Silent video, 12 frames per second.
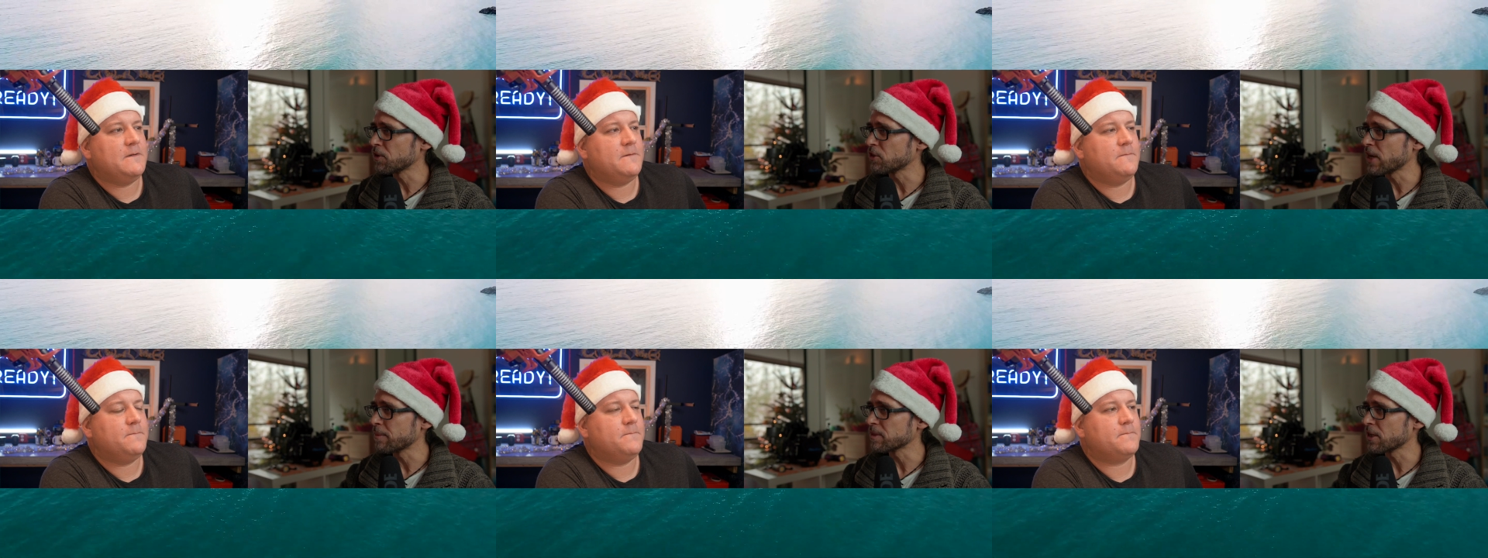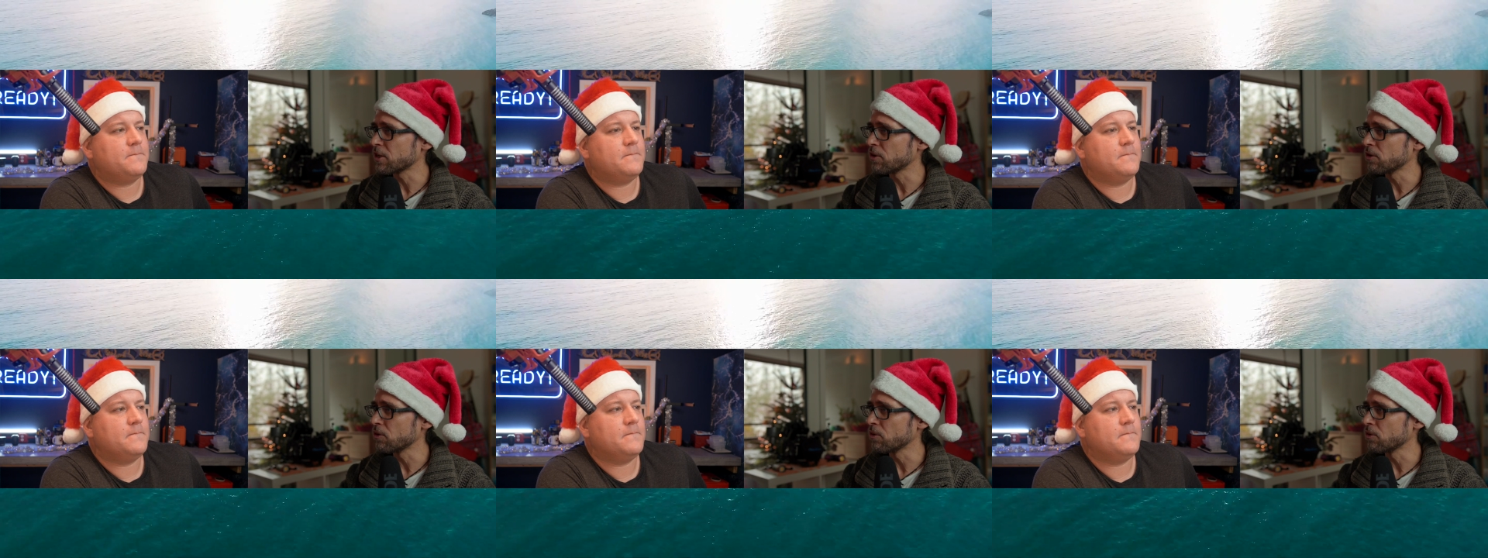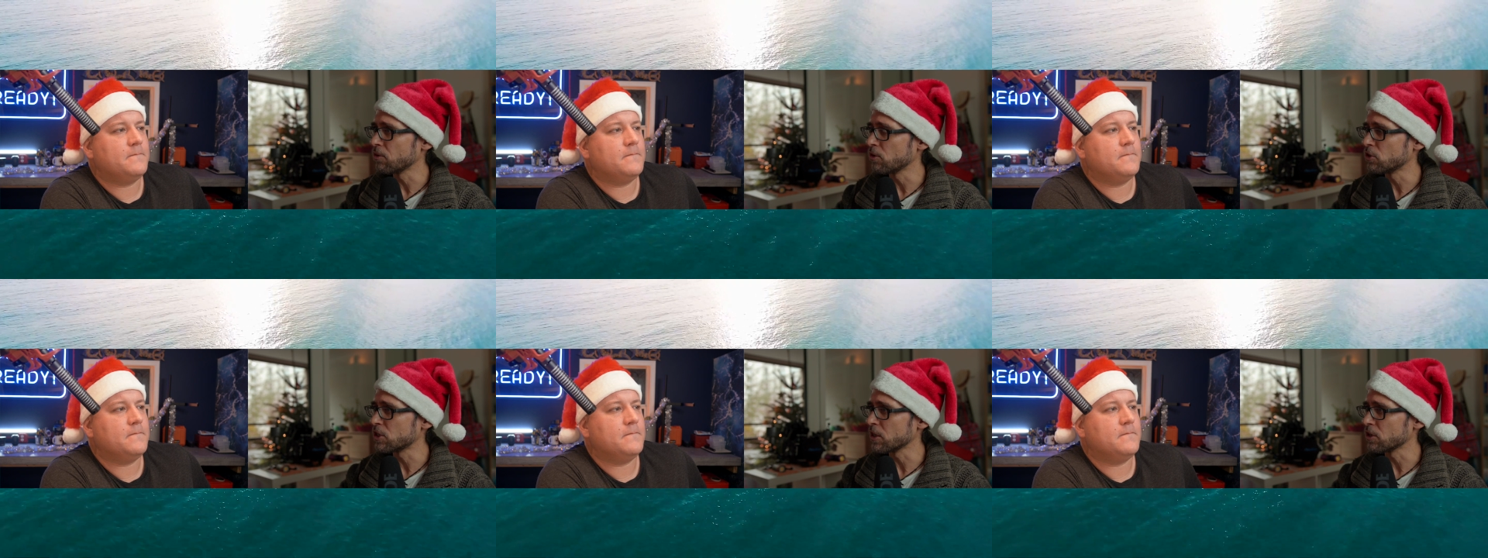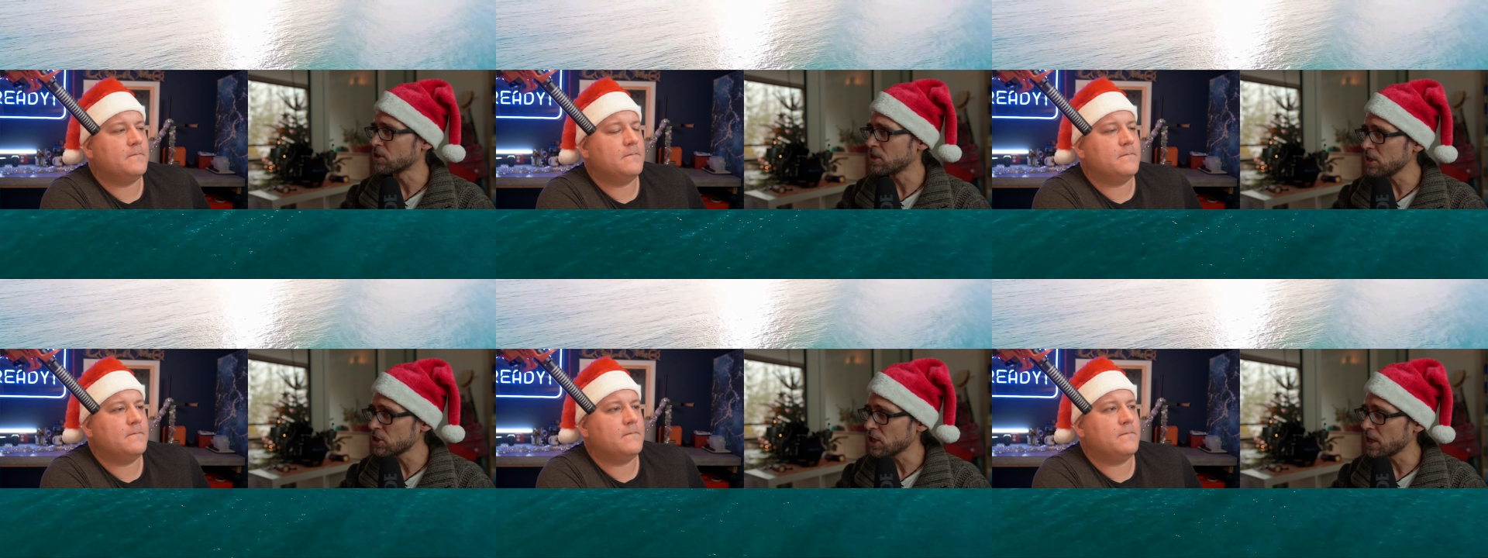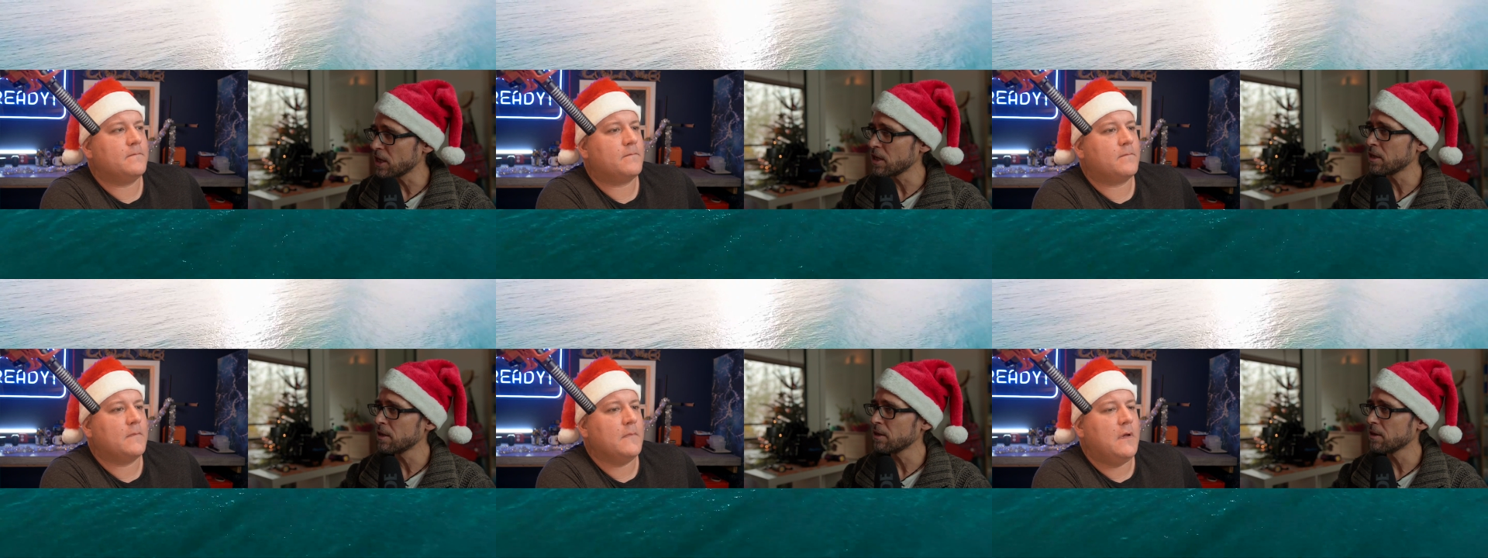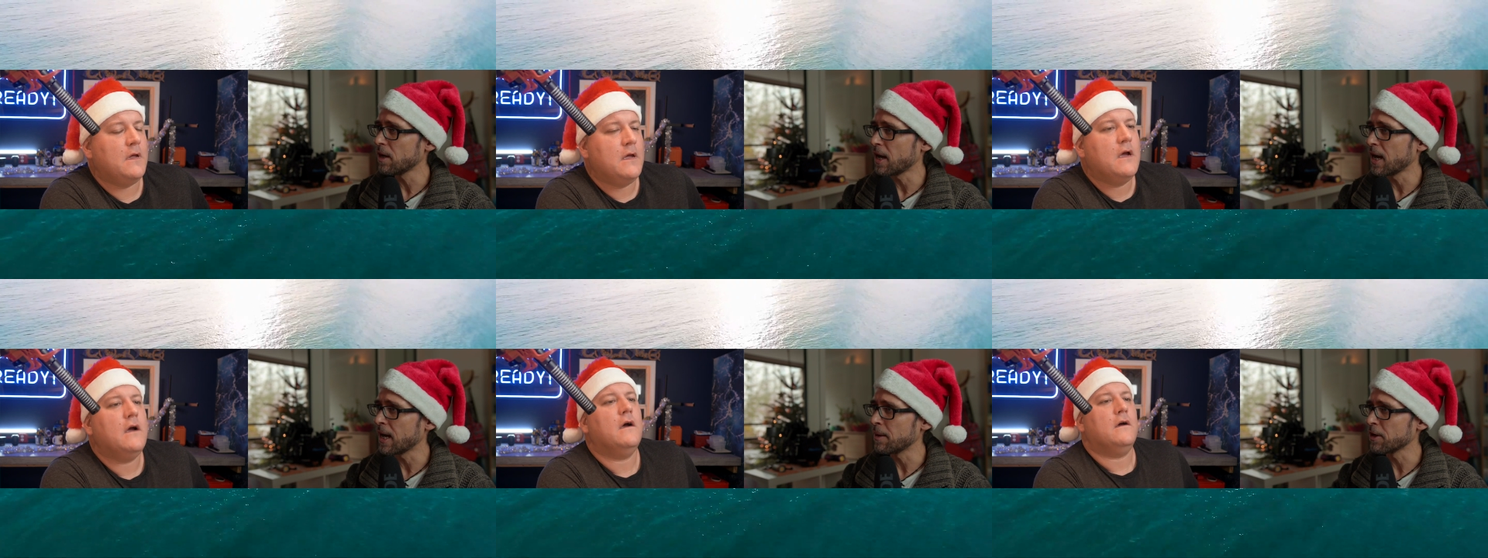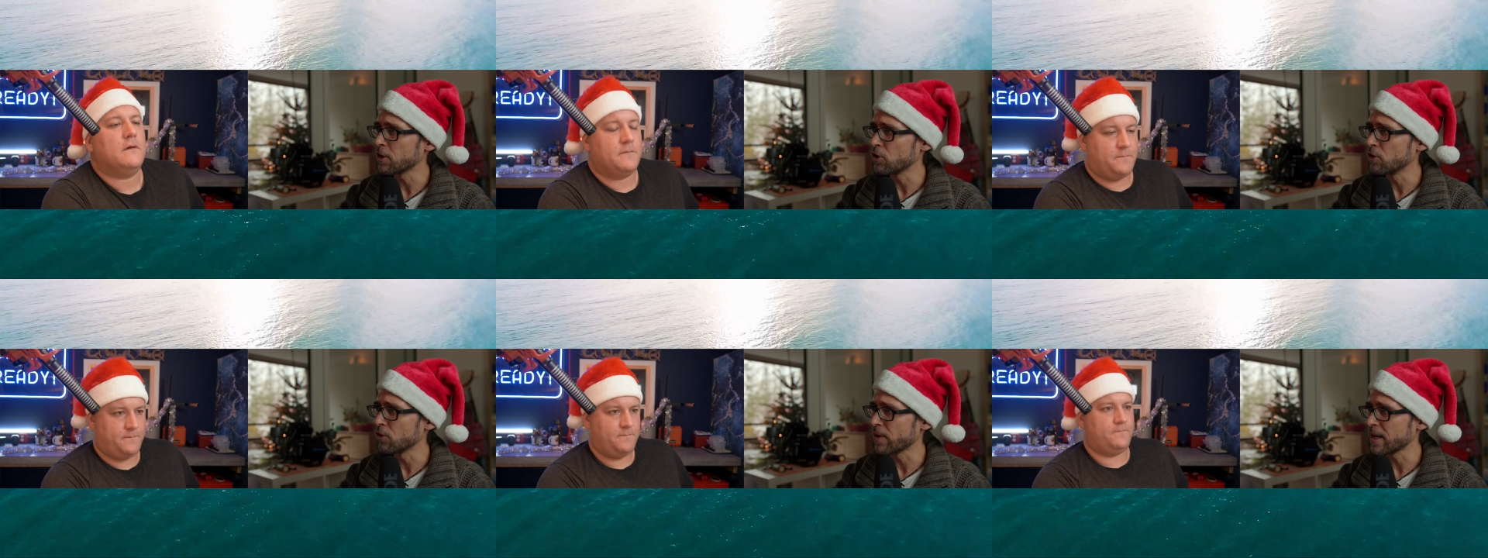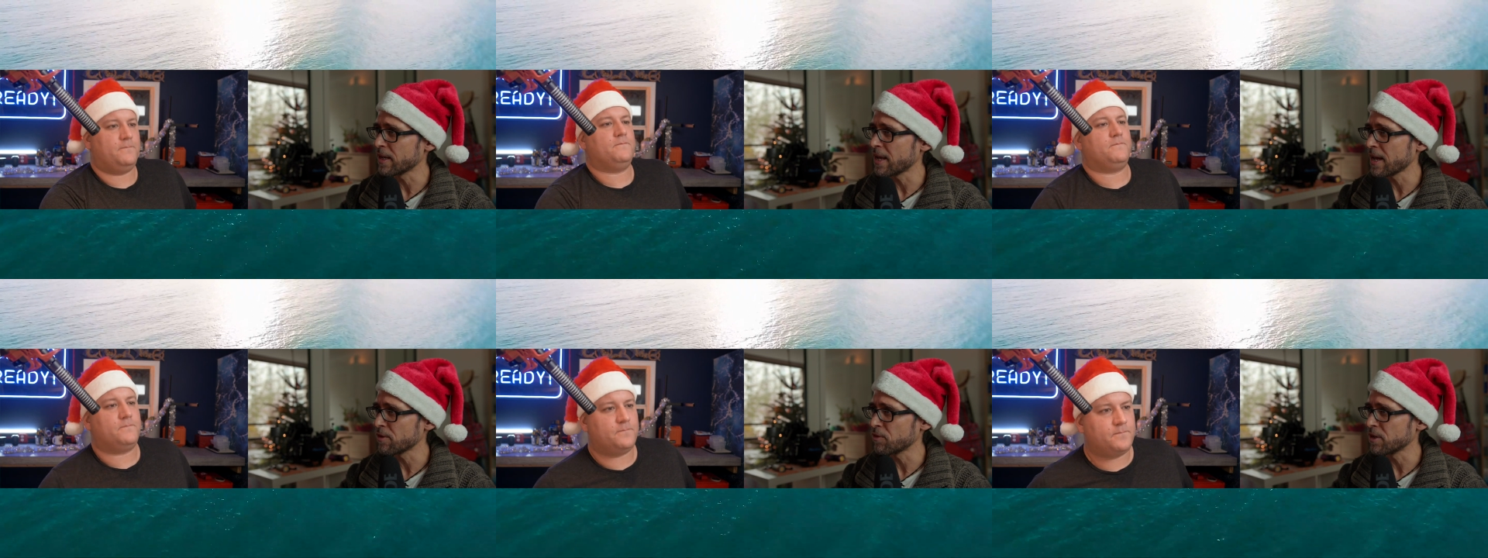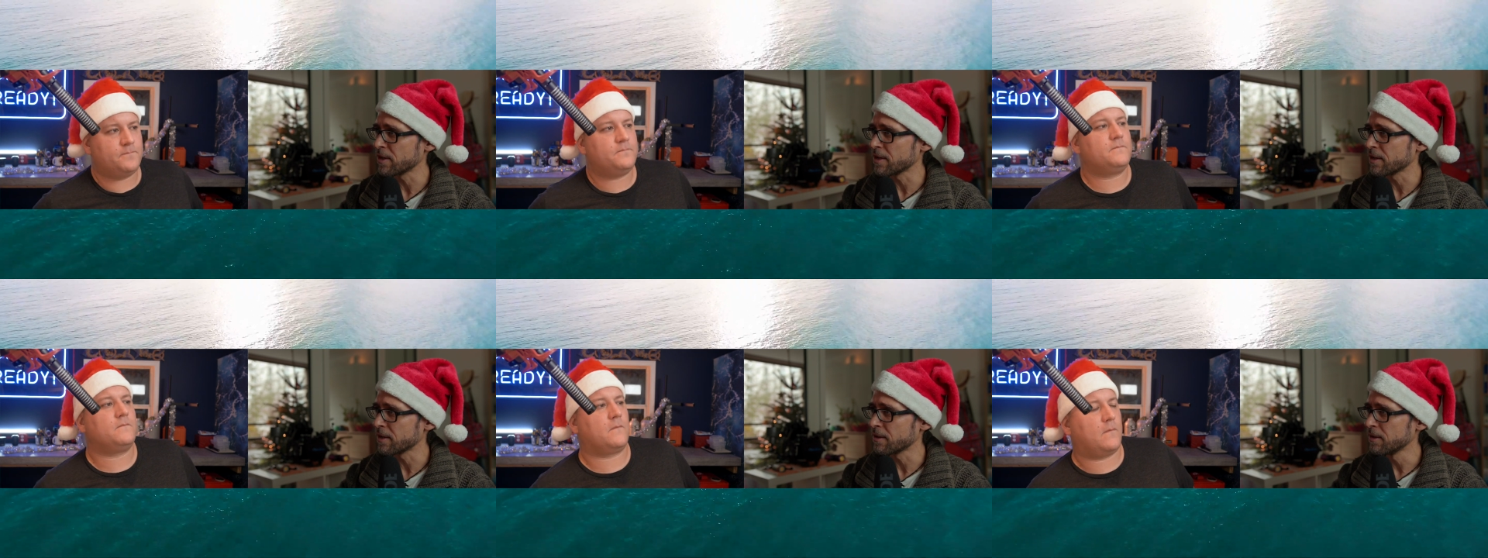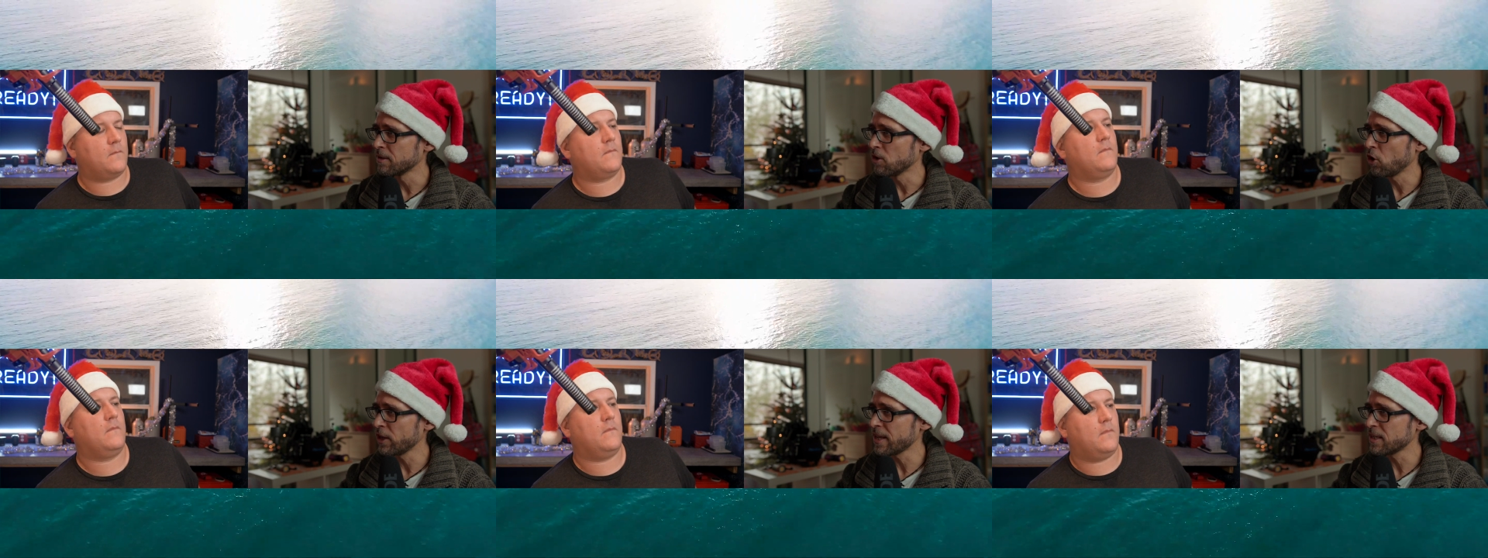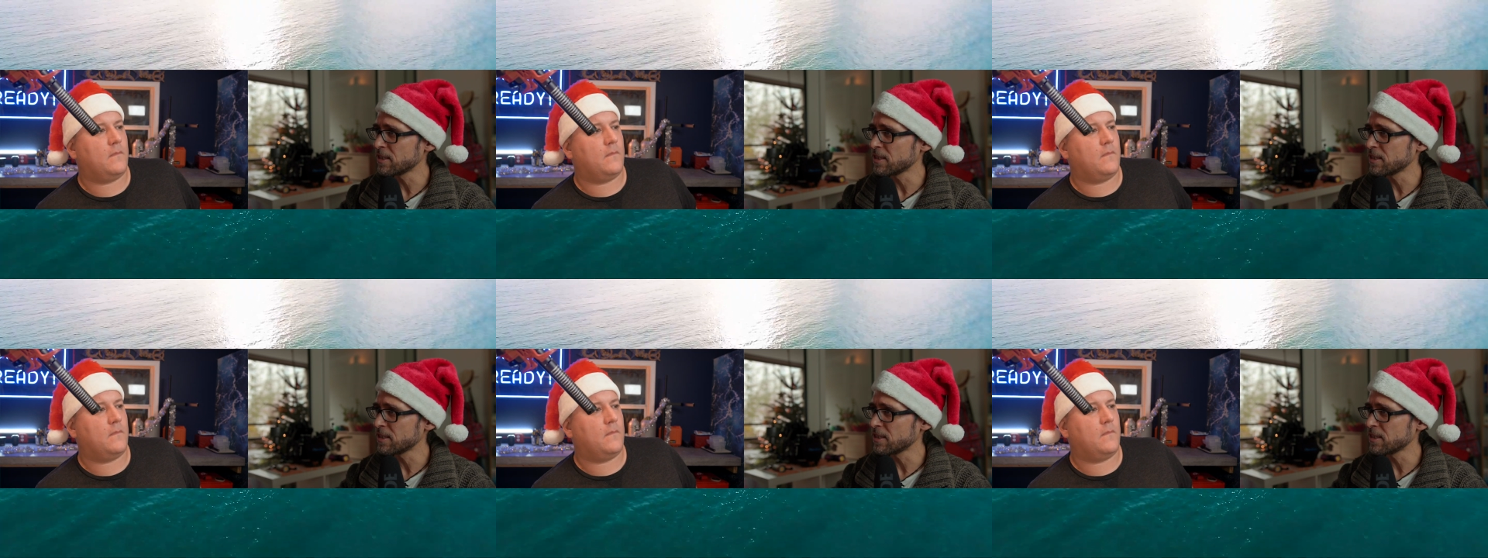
Speaker 1: you, James? Are you you still teaching? Uh, are you already kind of in the holiday